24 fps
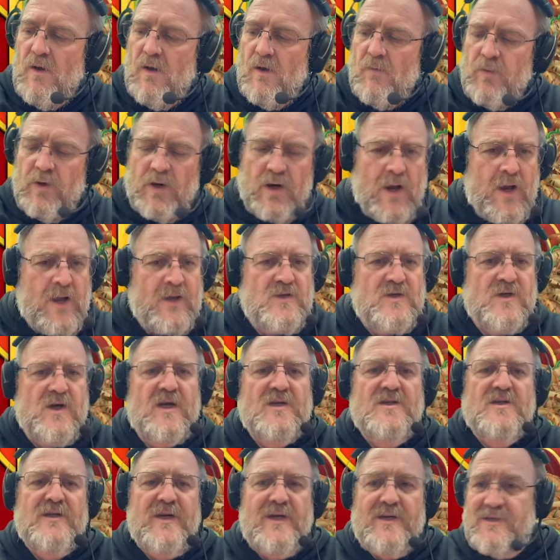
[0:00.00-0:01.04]
But I
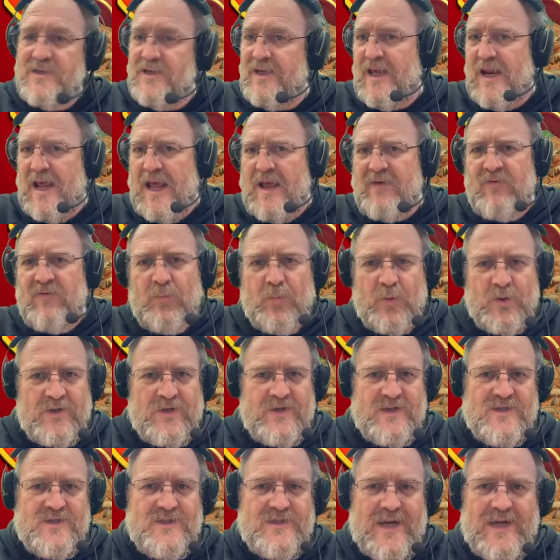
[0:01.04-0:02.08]
just need to get
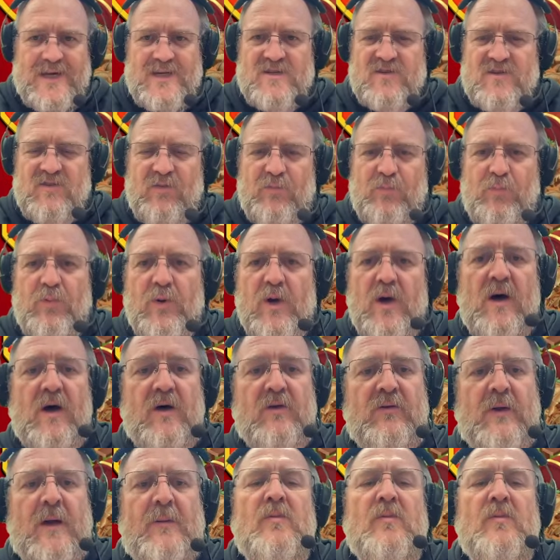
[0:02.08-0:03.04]
everybody's date of birth.